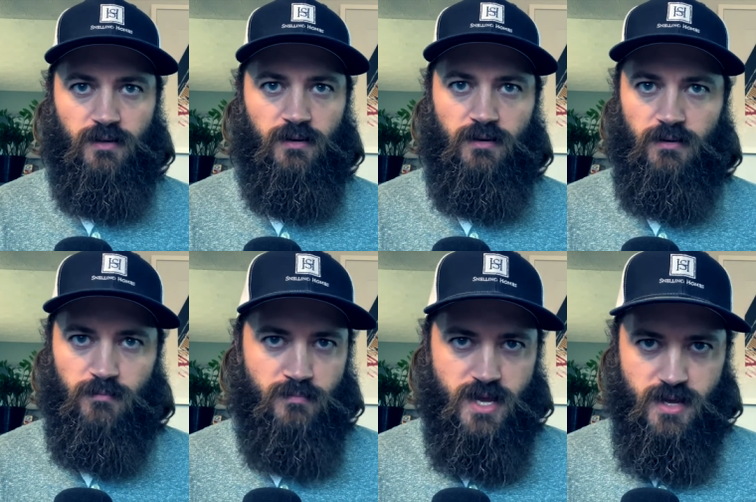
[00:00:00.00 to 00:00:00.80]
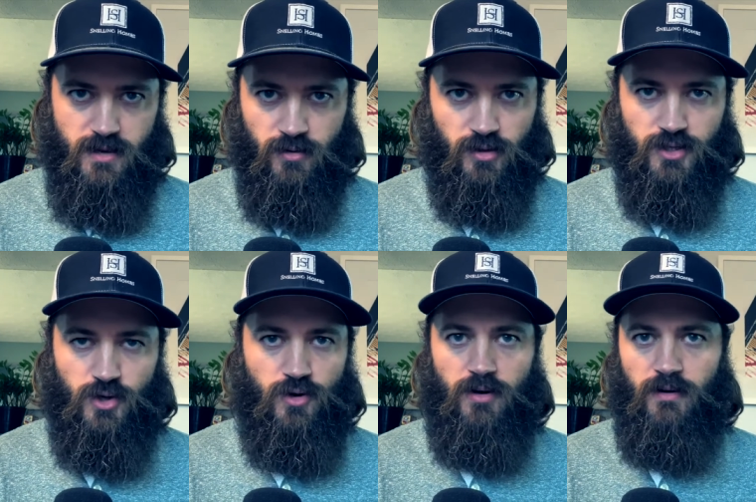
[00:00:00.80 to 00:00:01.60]
uh, me on
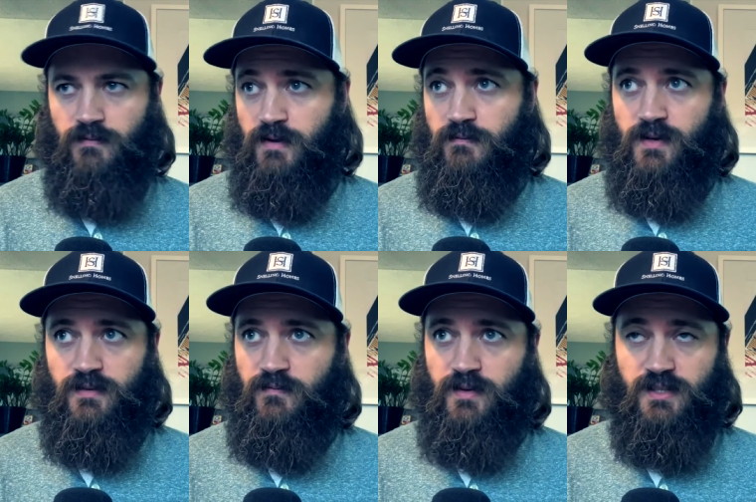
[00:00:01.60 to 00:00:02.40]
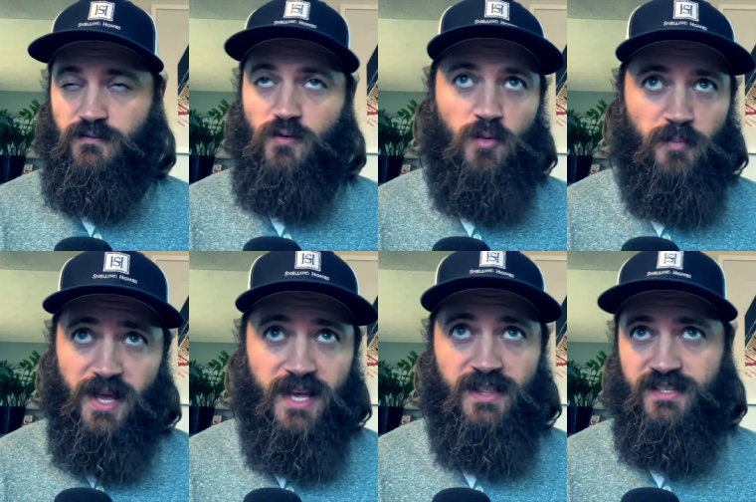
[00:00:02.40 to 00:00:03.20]
guitar. If, if, if it's a full
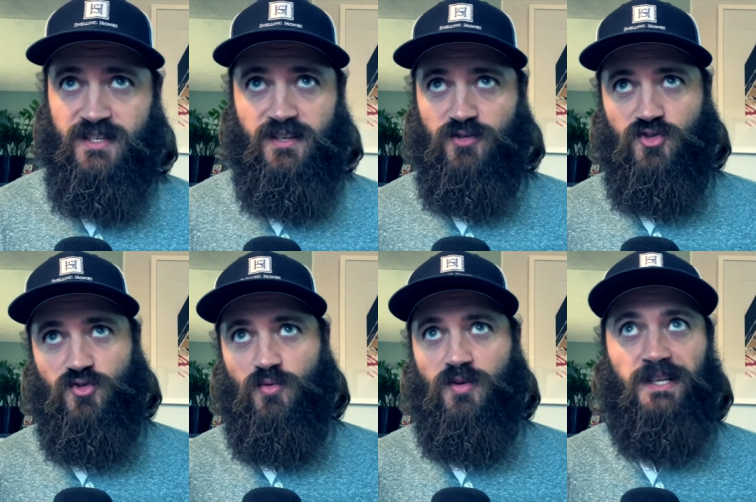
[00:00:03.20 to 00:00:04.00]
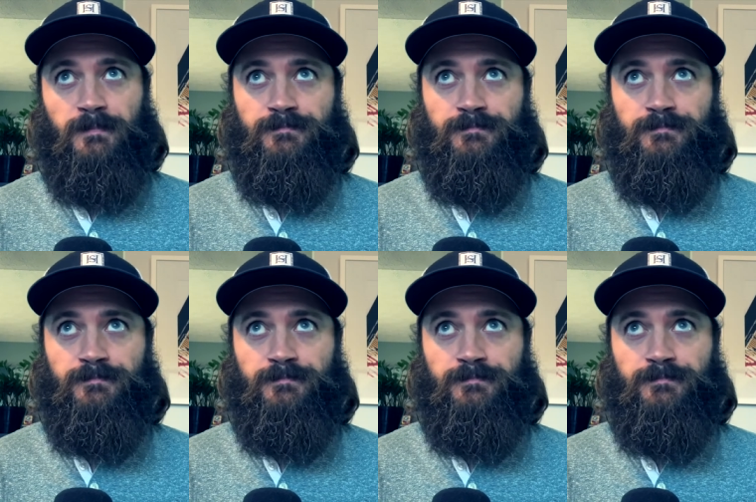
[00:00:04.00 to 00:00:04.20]
band, that's another story.